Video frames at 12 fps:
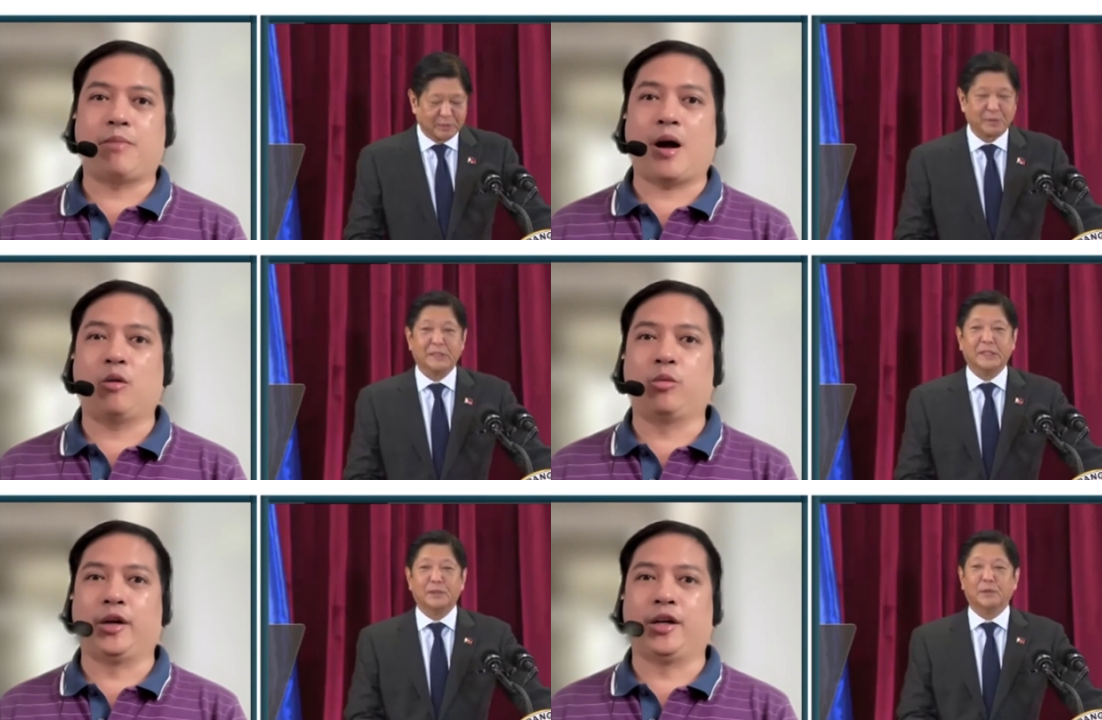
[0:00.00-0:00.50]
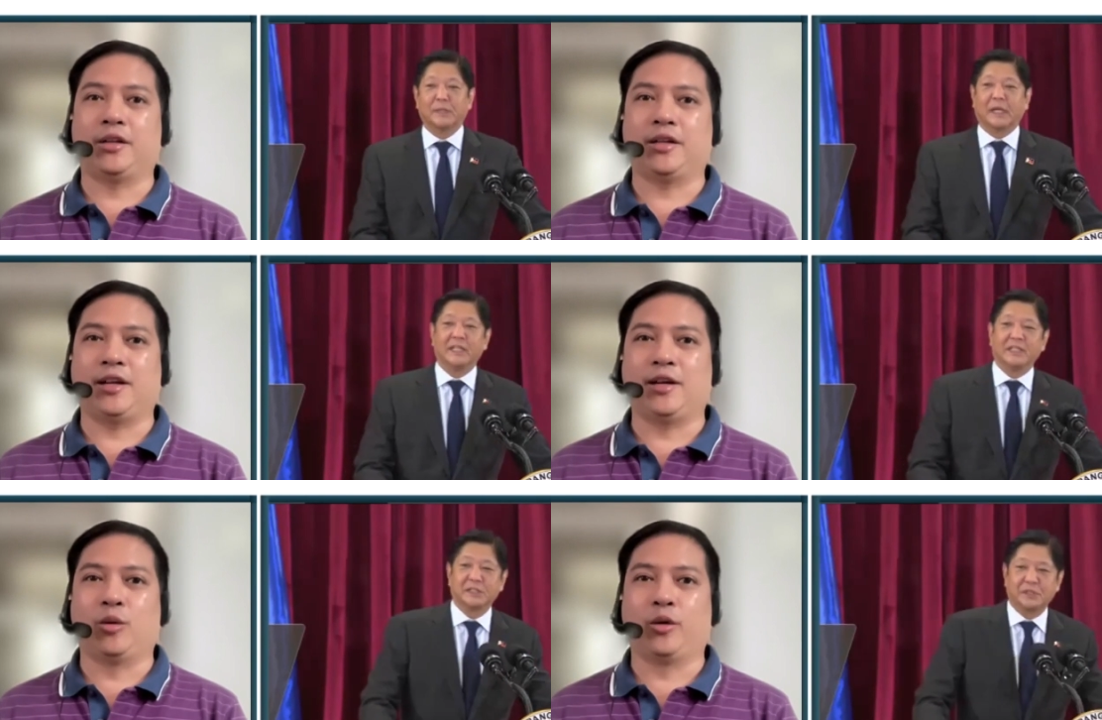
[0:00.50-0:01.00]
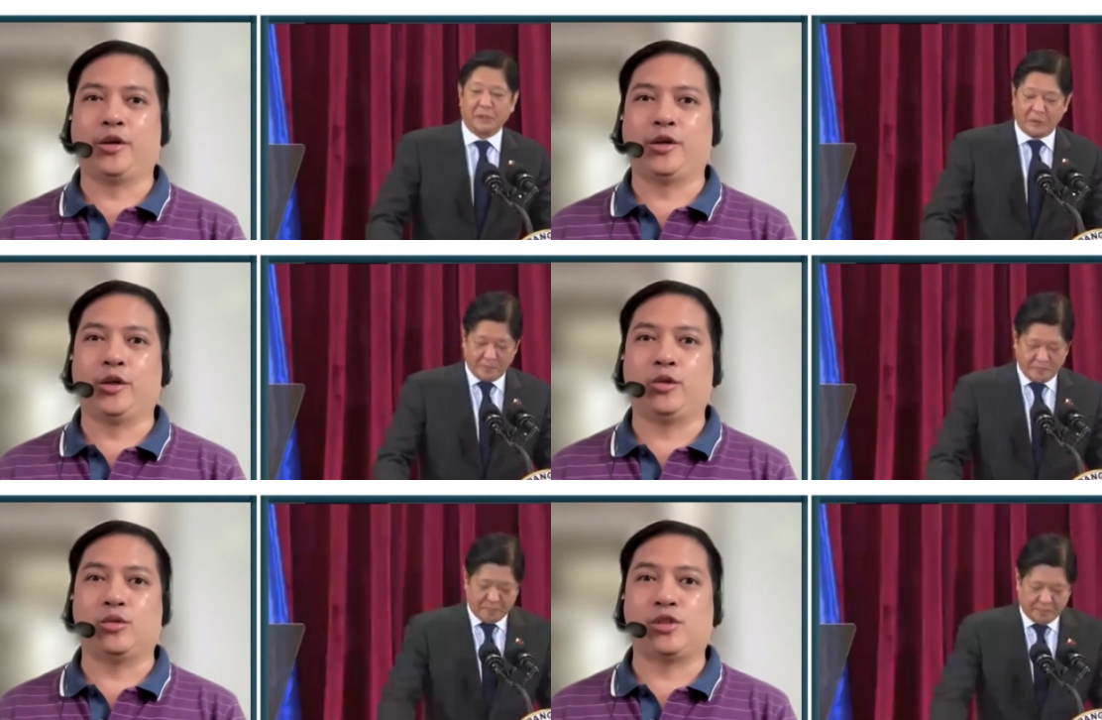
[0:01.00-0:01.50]
Speaker 1: power in order
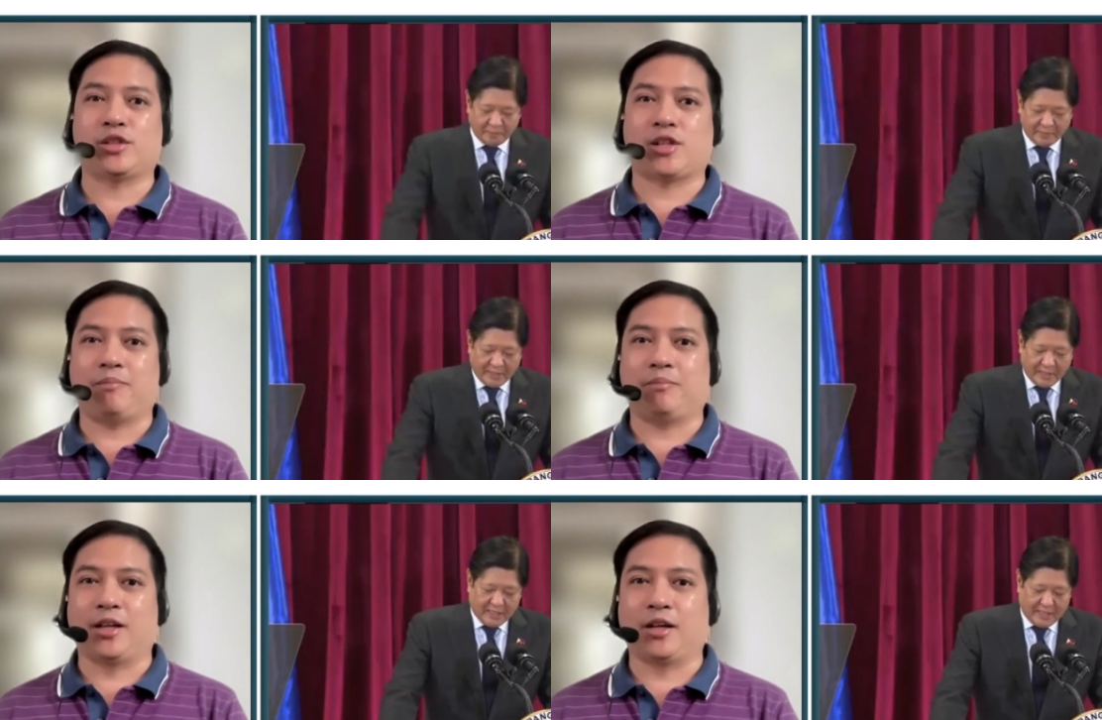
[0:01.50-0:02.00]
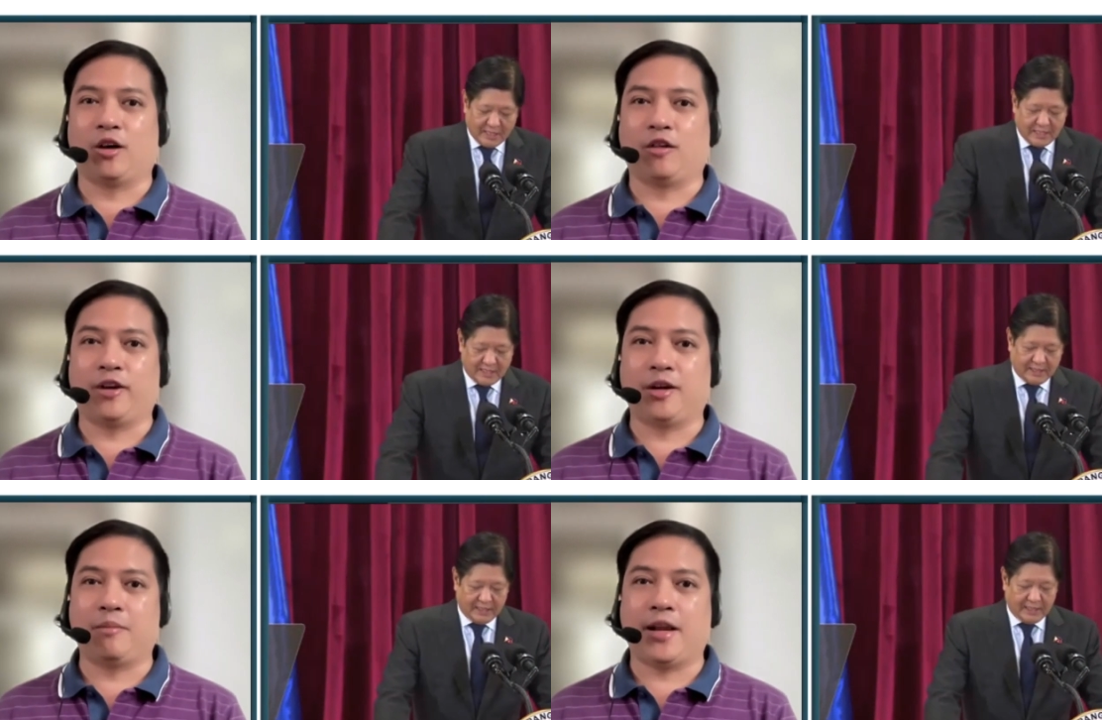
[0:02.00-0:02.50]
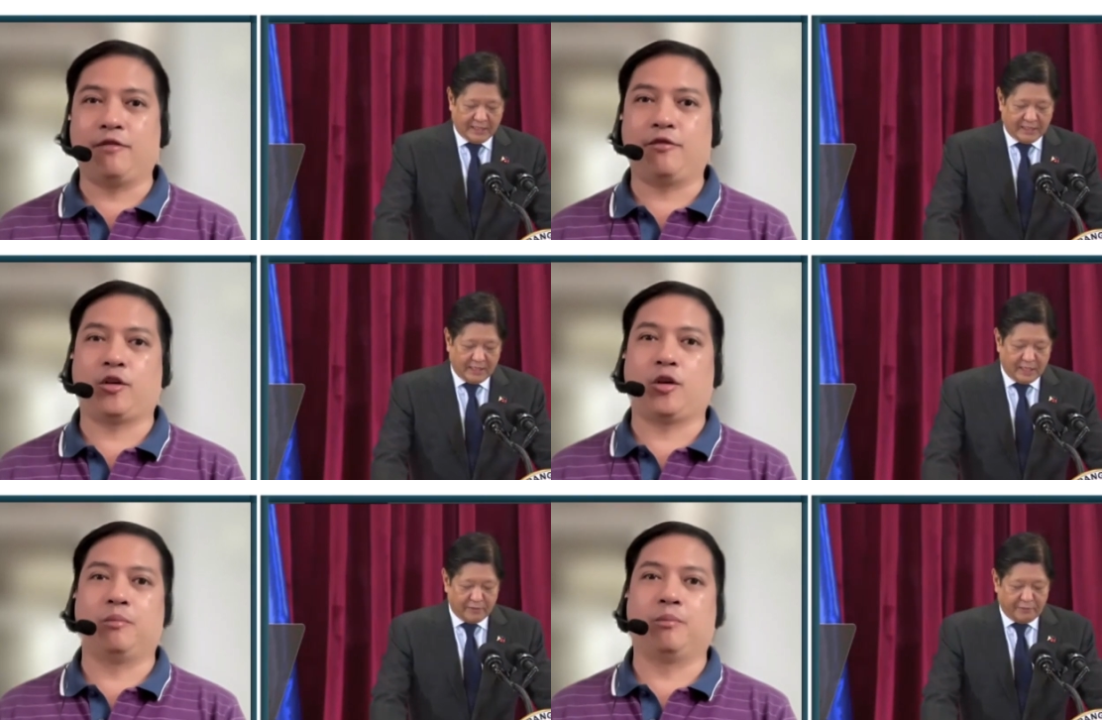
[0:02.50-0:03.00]
to stop the government
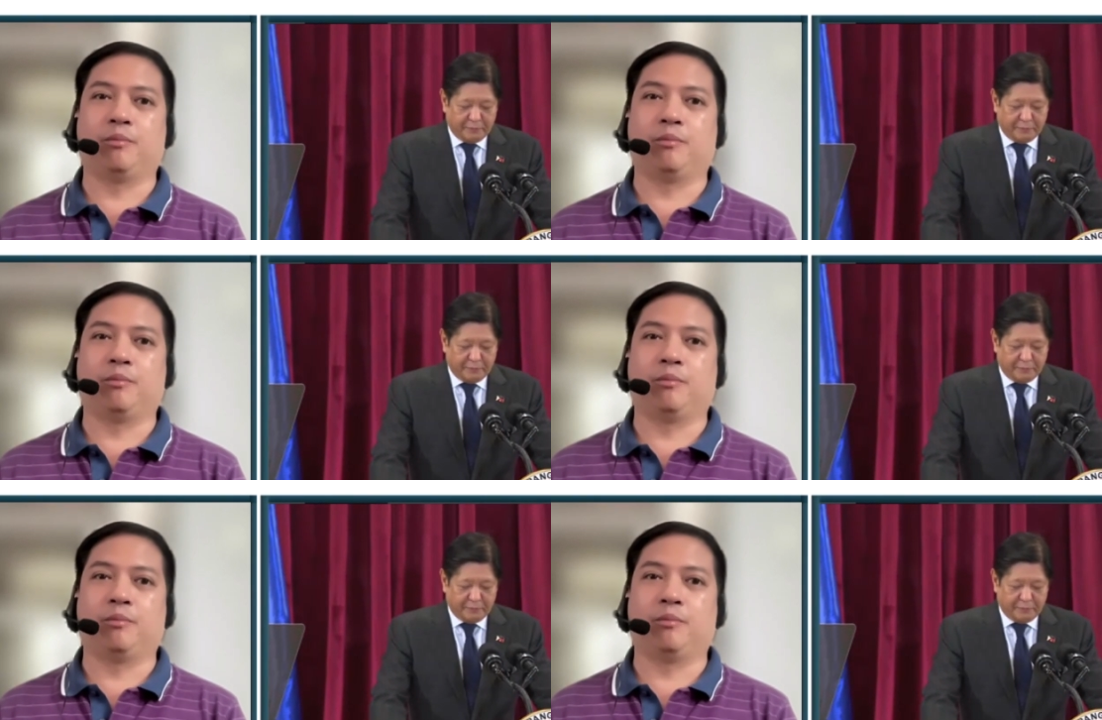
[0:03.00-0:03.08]
from